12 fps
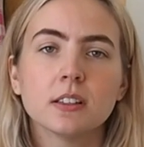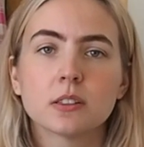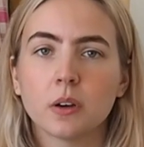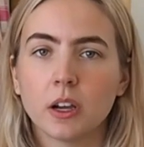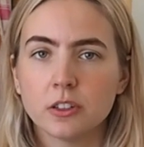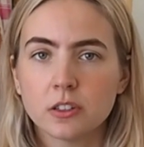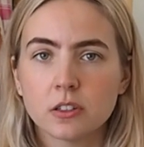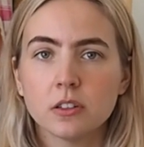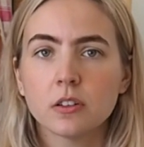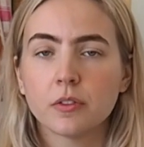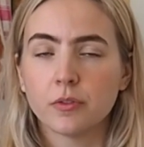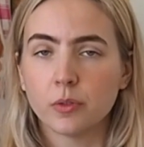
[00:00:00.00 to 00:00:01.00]
So I just
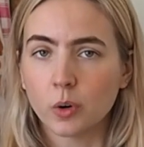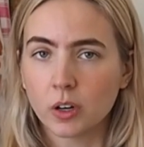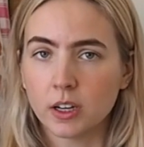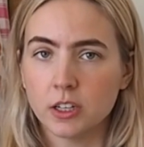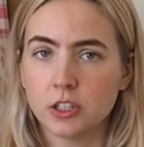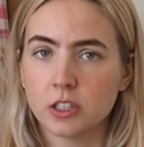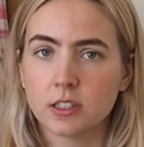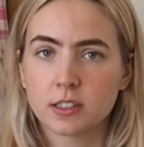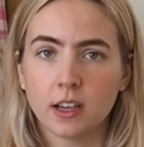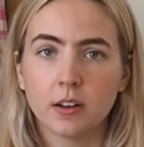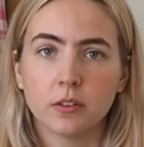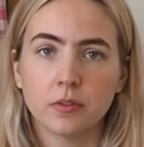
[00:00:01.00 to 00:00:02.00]
took 4 inches
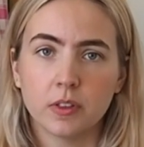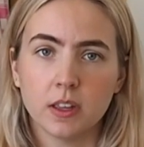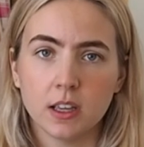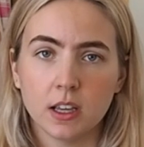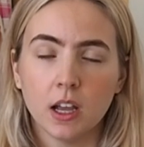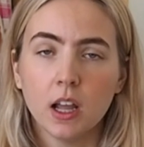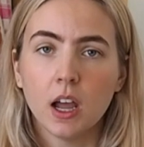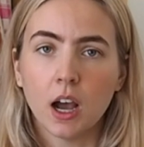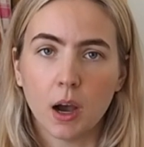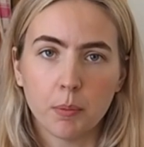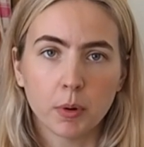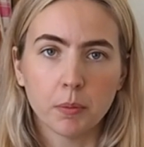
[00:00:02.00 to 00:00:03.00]
out of the
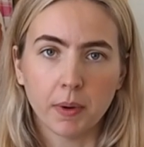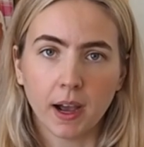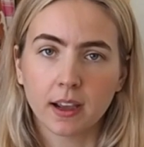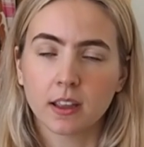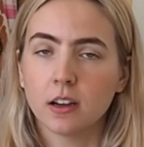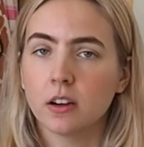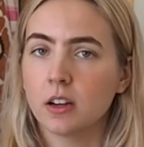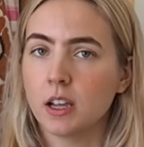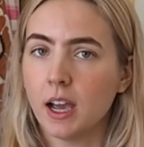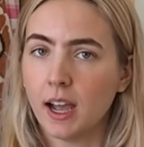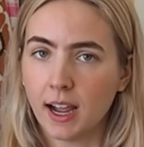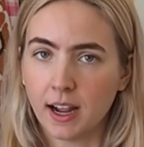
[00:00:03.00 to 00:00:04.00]
upper back
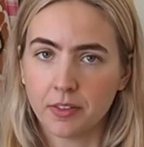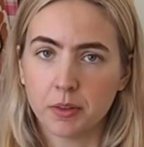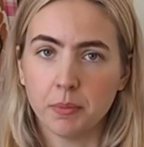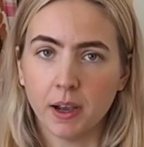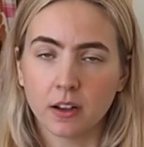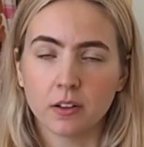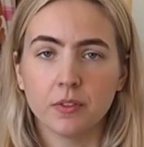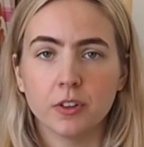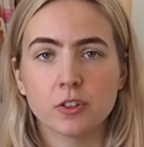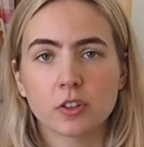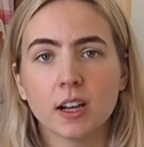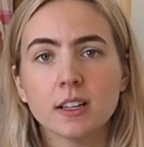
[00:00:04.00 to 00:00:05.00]
area at the back of the
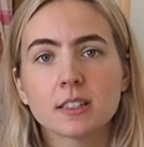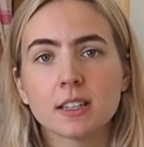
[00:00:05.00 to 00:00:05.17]
dress,